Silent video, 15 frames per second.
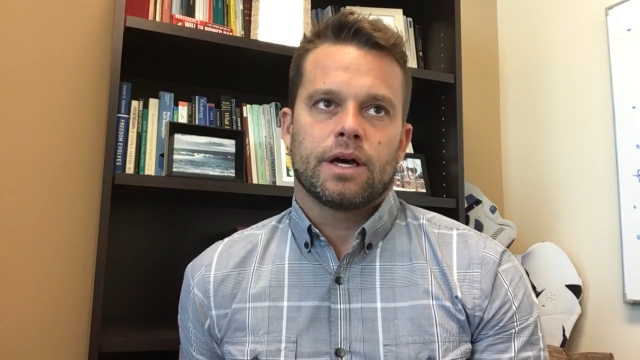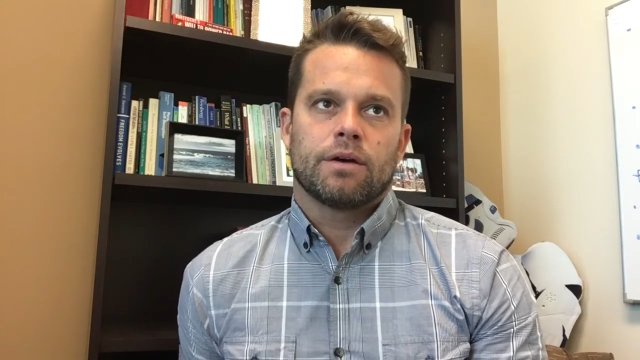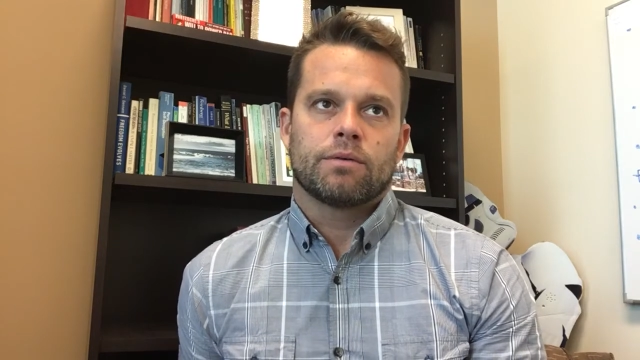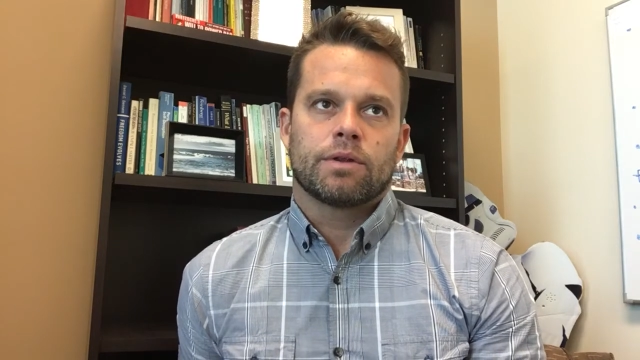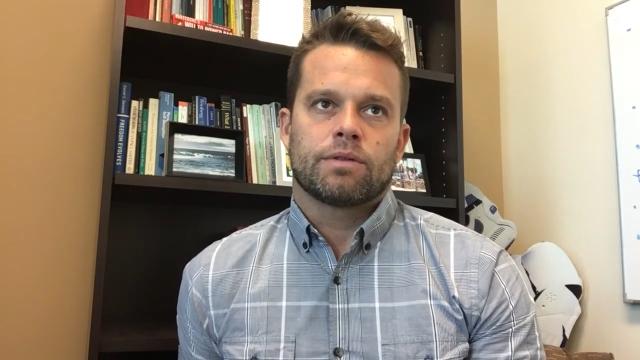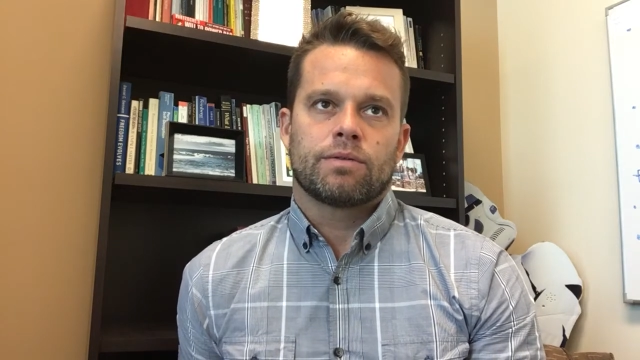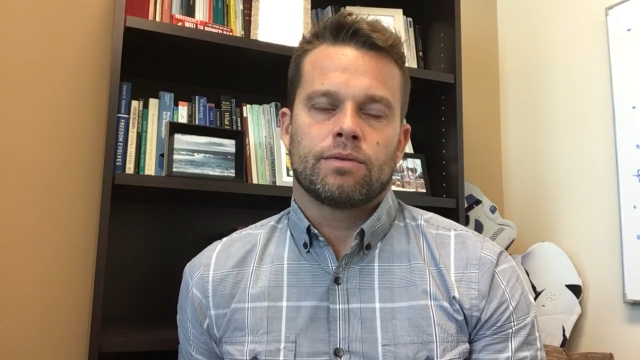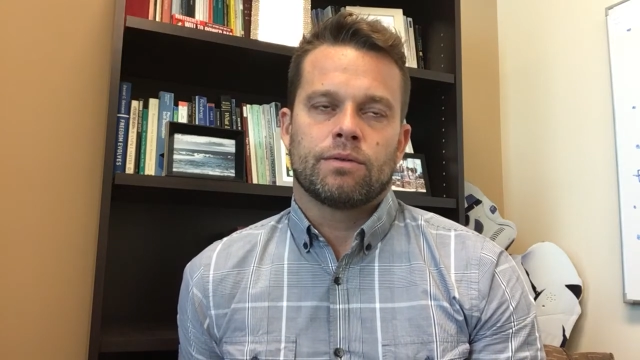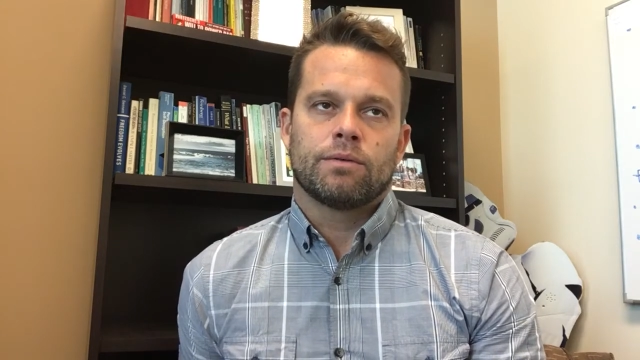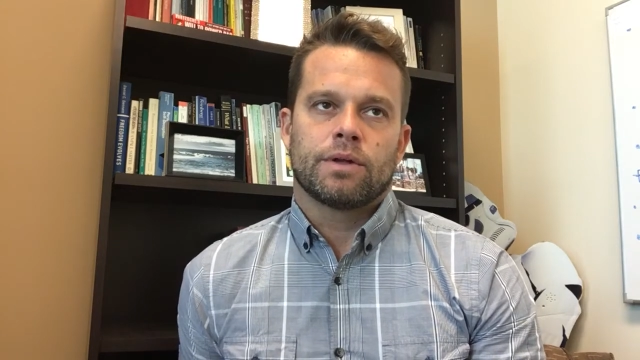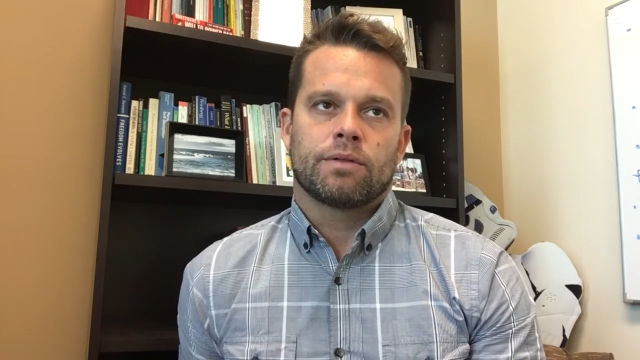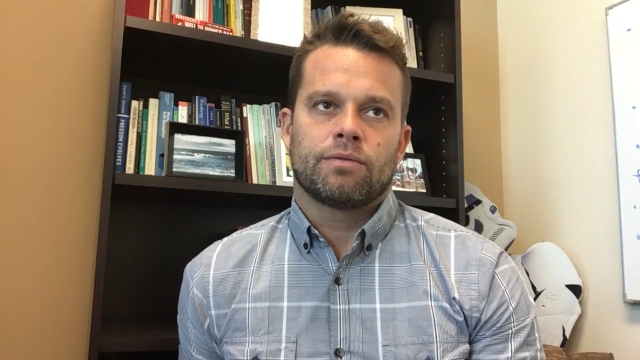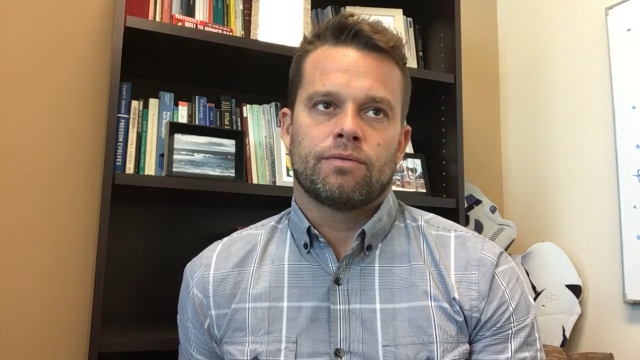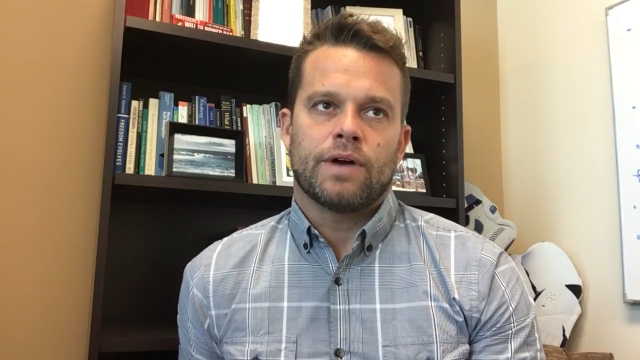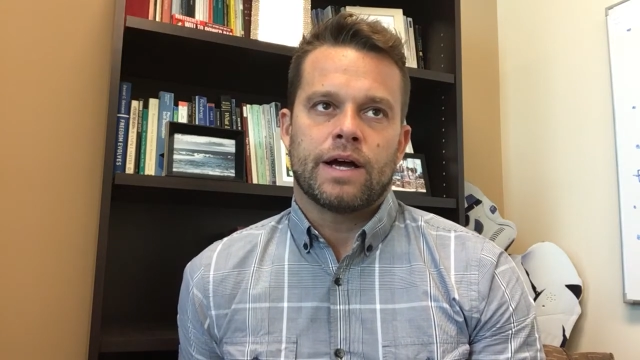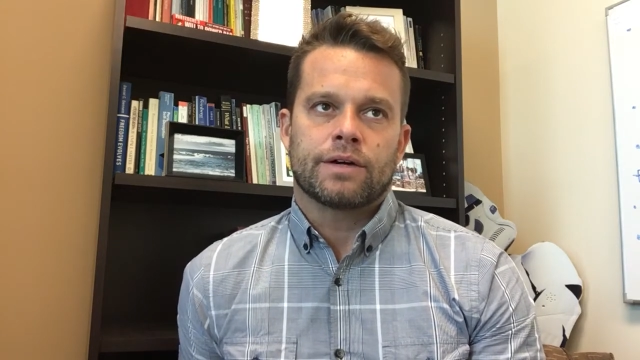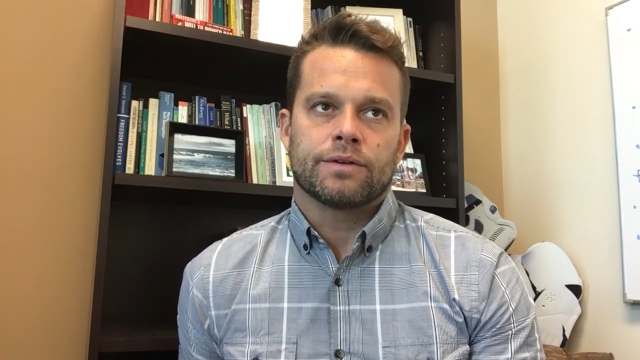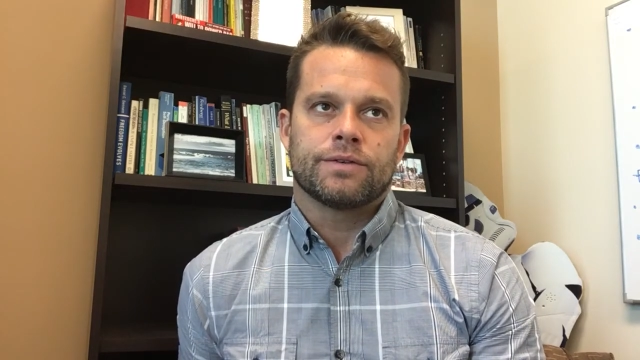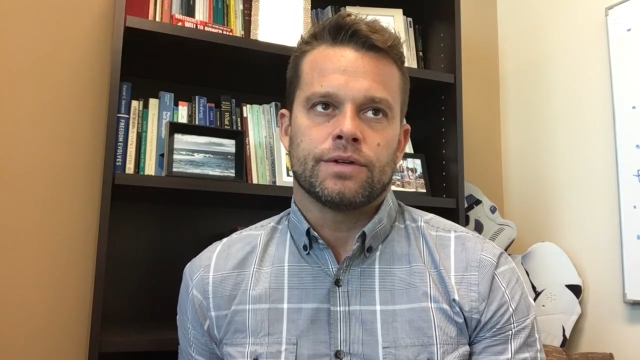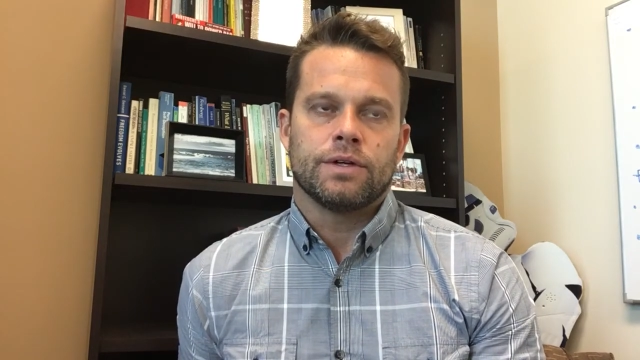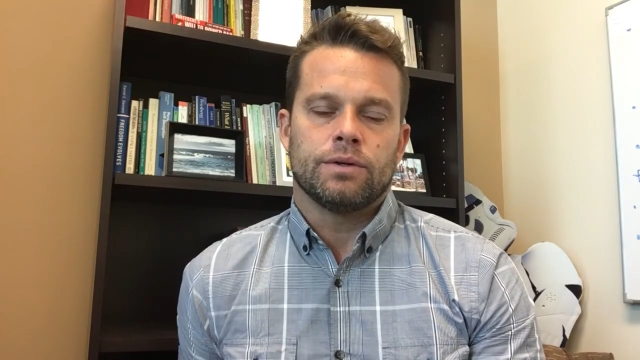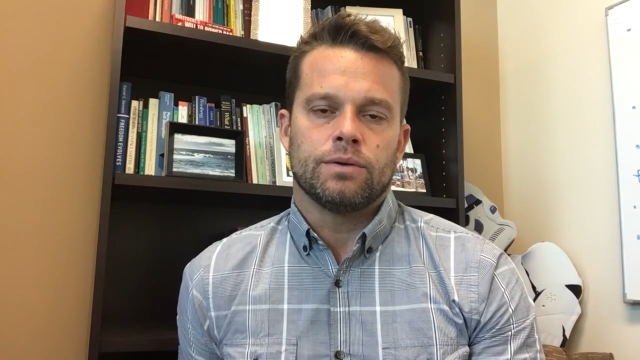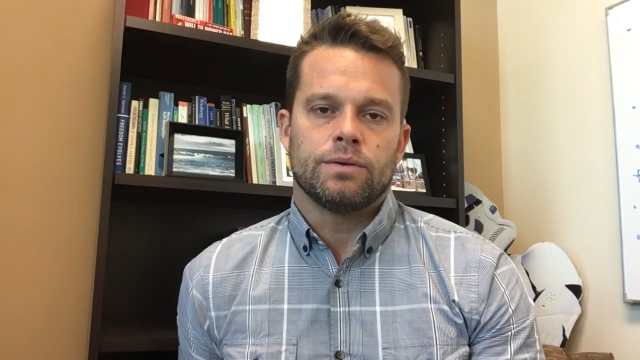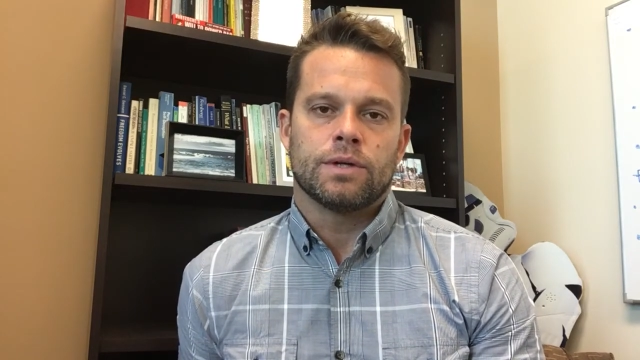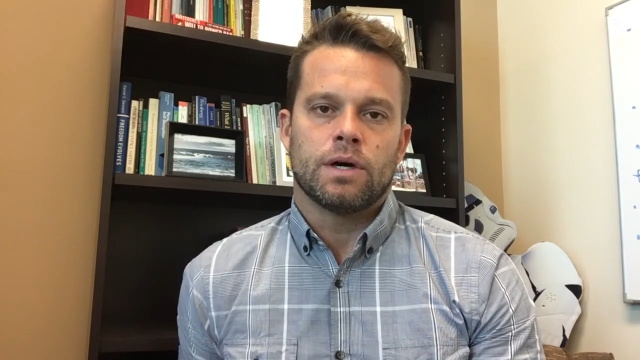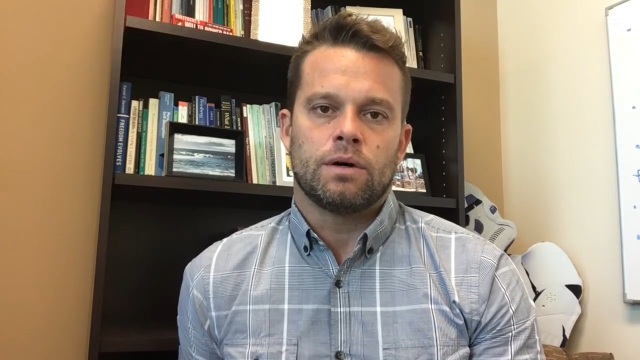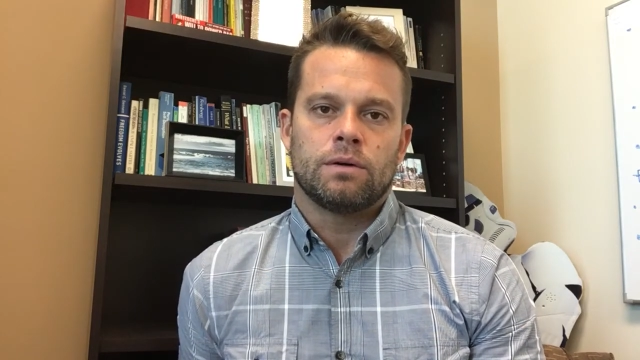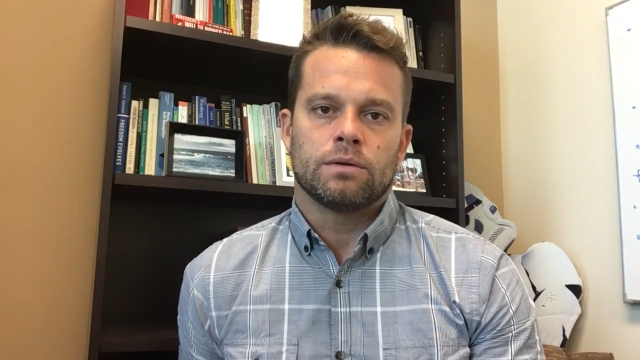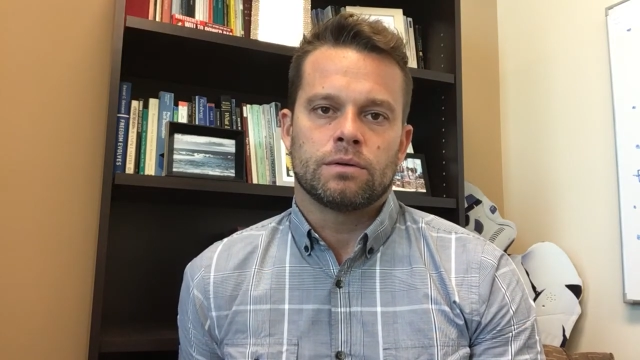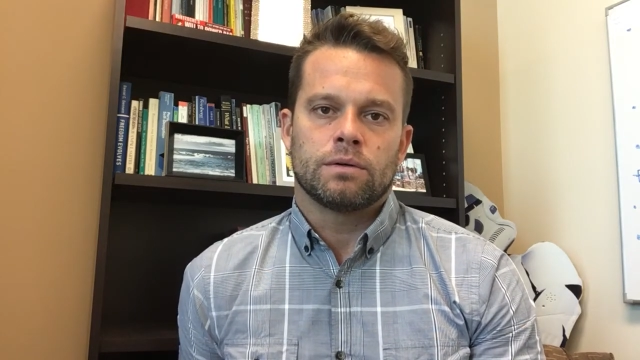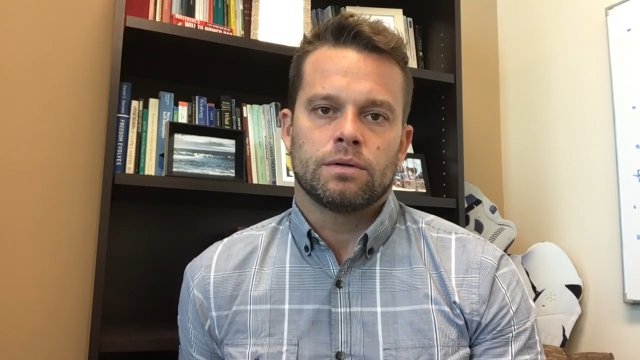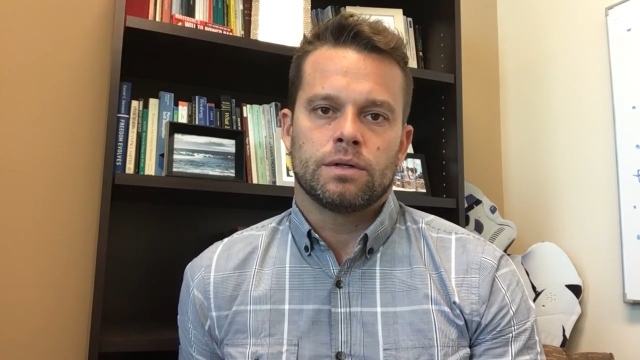with faculty who don't